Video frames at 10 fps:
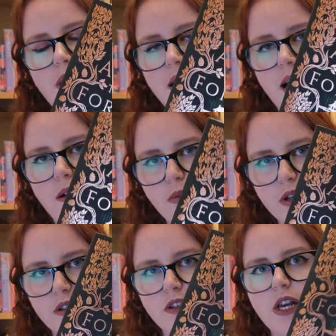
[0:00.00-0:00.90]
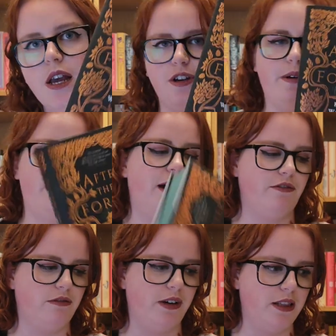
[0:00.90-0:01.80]
by Kel Woods. No, I
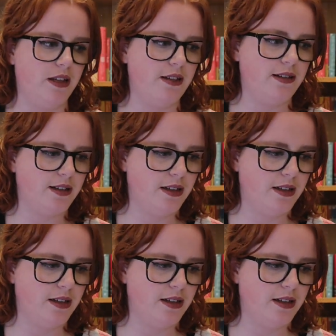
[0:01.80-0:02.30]
haven't read this,